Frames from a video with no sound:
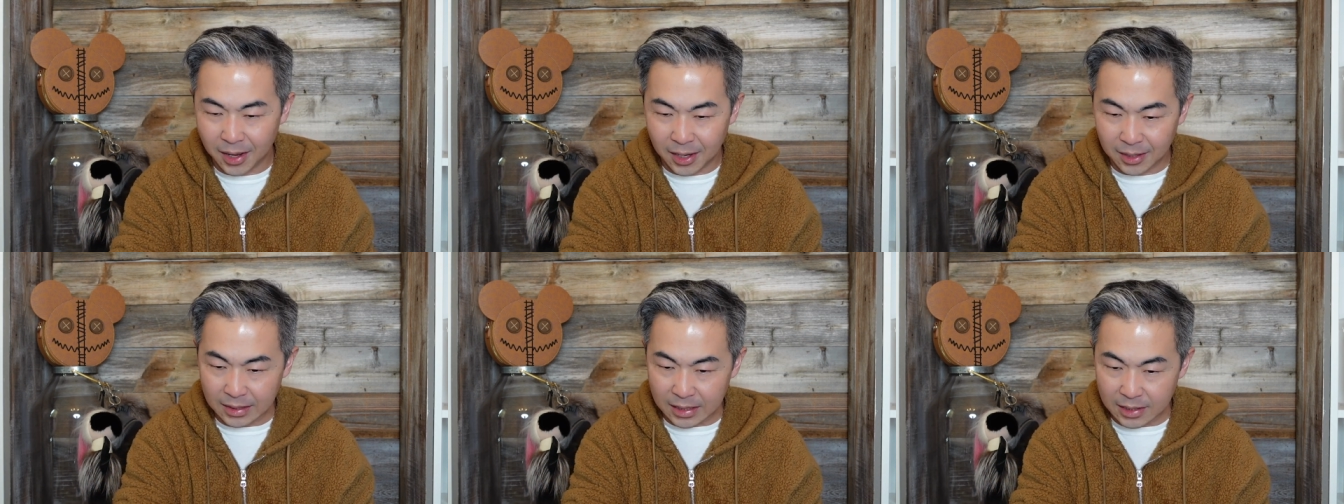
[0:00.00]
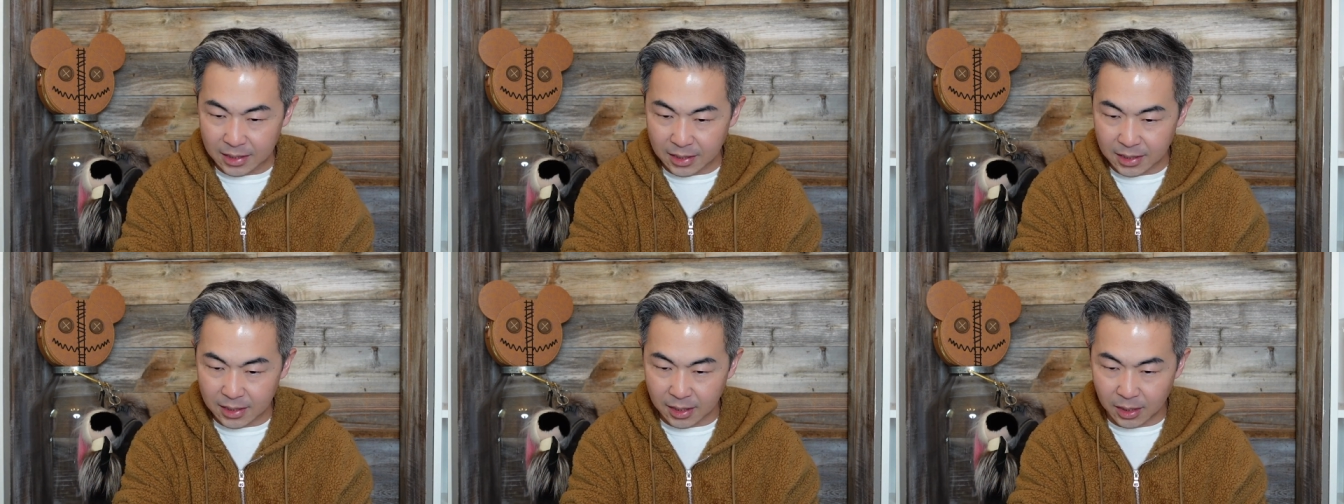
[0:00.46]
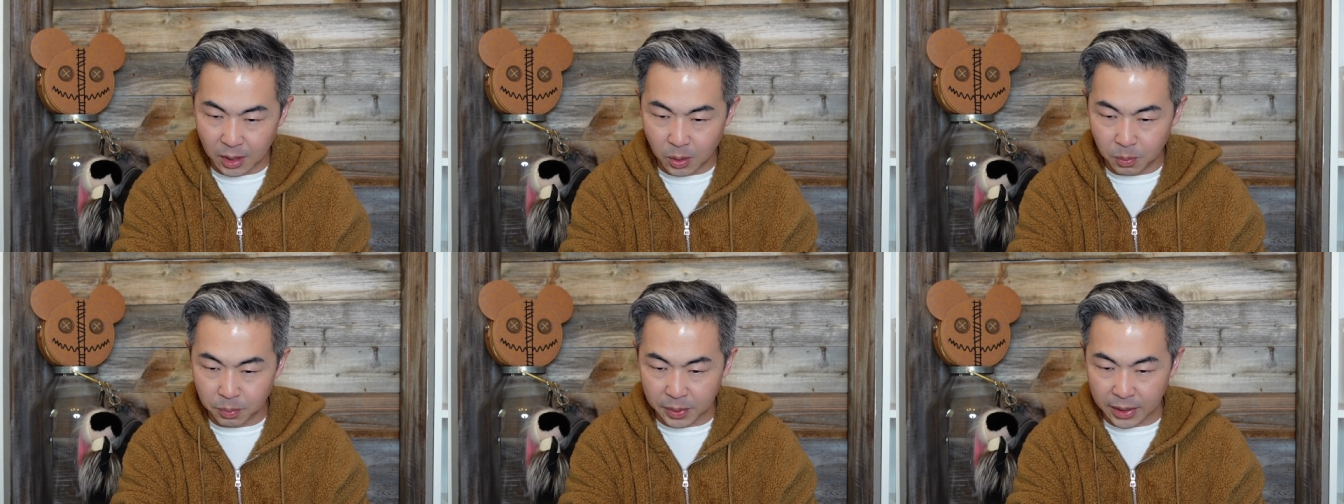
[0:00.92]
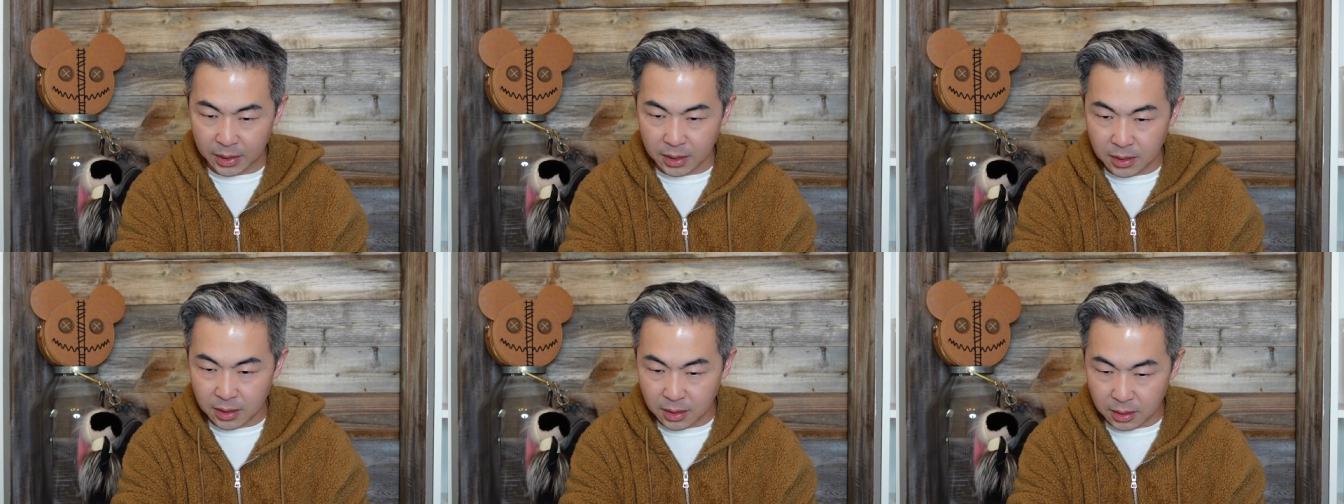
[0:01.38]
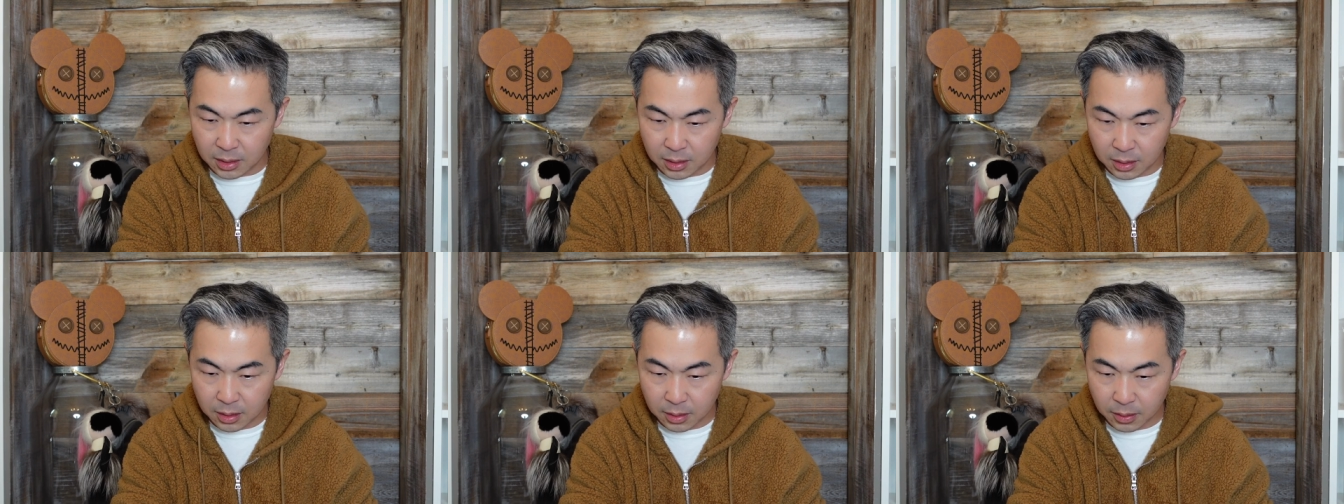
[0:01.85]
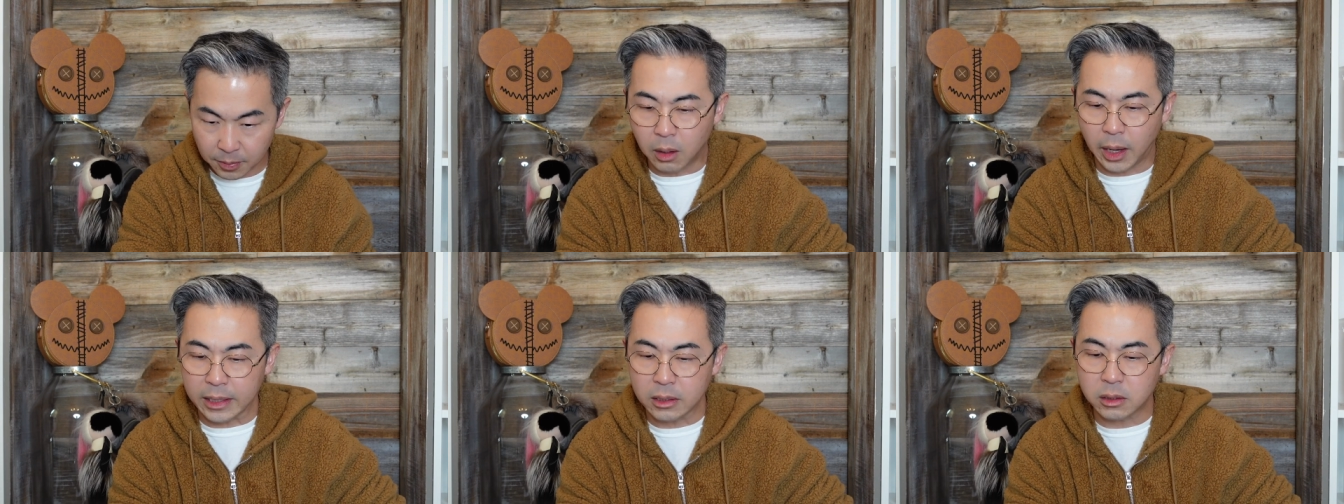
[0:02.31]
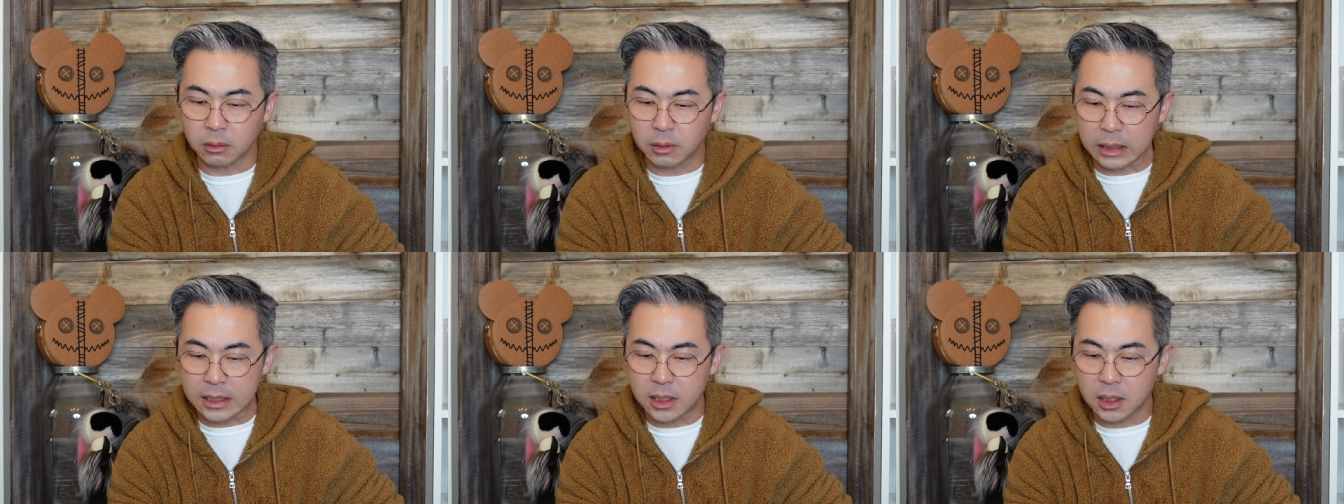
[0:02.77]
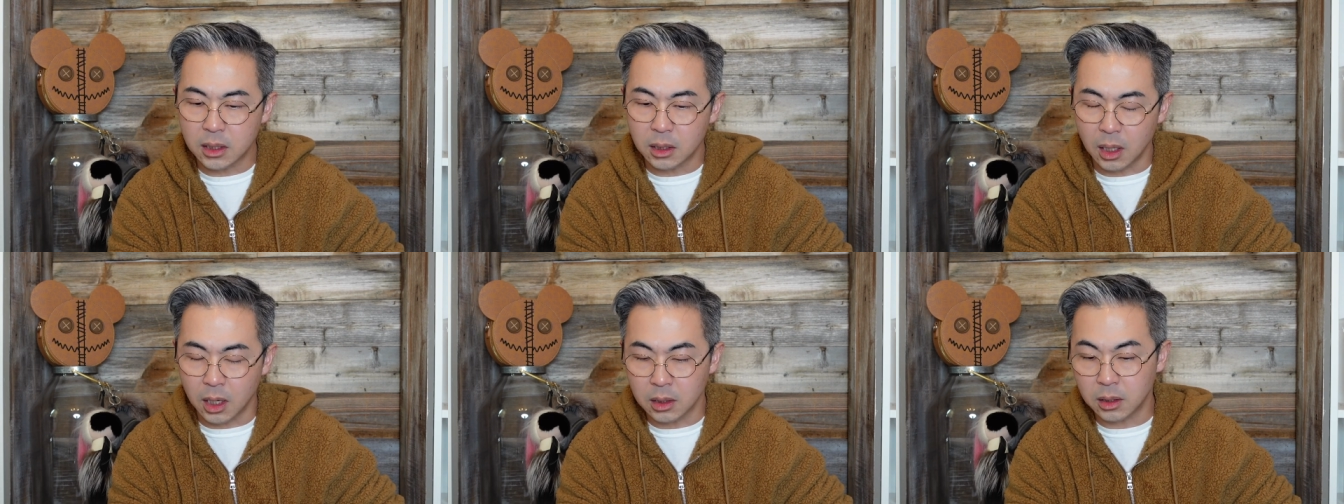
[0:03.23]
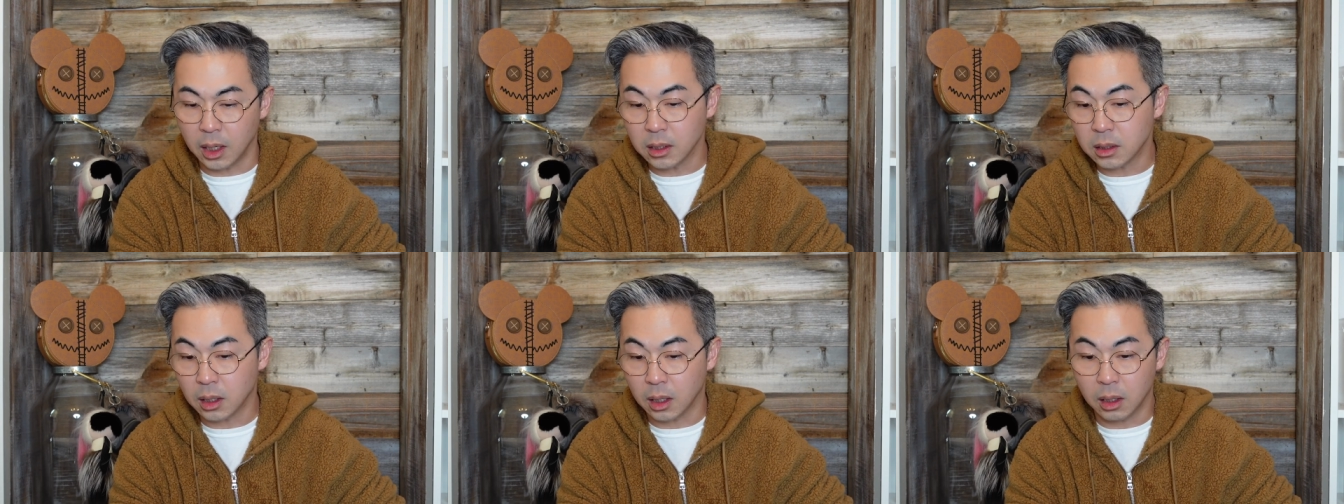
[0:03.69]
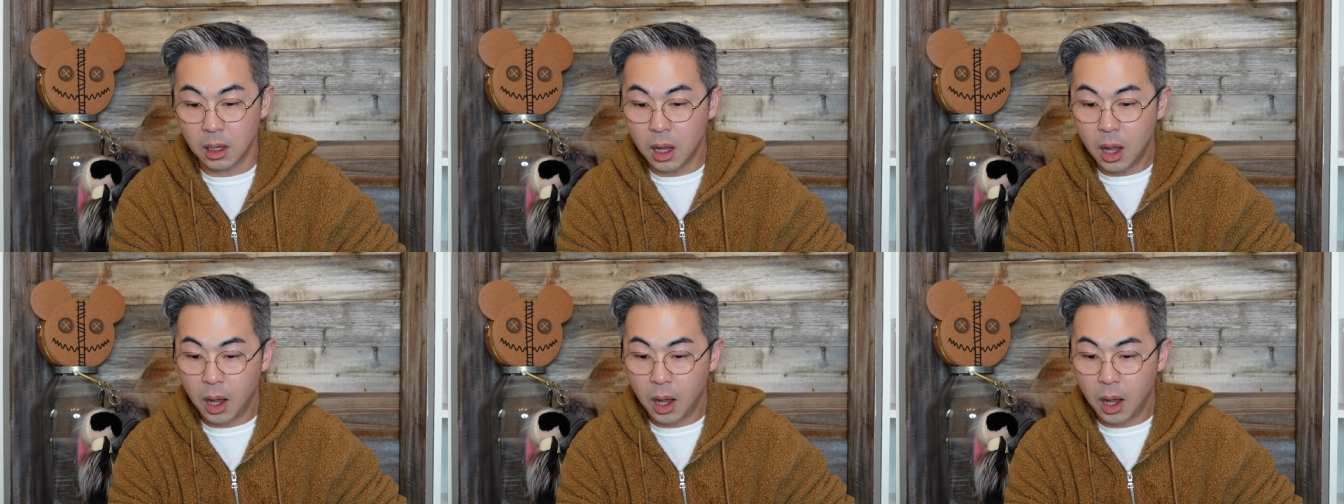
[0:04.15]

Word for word: uh, this is uh, hopefully this is okay so this is uh, says uh,